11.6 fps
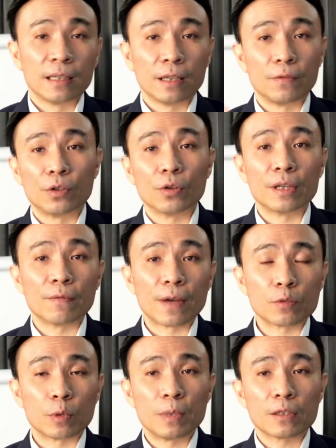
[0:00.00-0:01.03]
If you don't
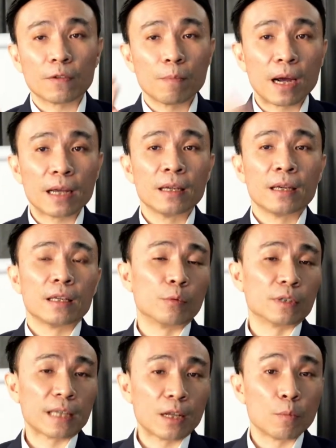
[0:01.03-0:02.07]
invest with peace of mind, you
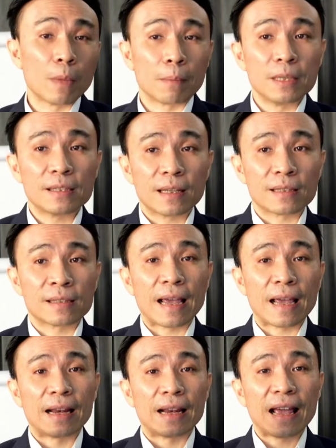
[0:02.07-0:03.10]
will tend to make mistakes
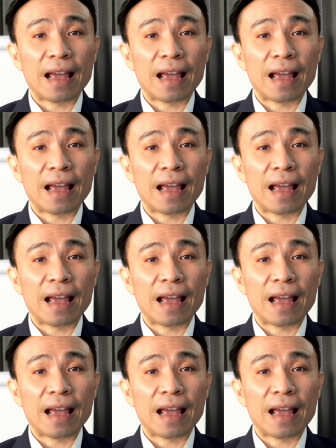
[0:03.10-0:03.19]
and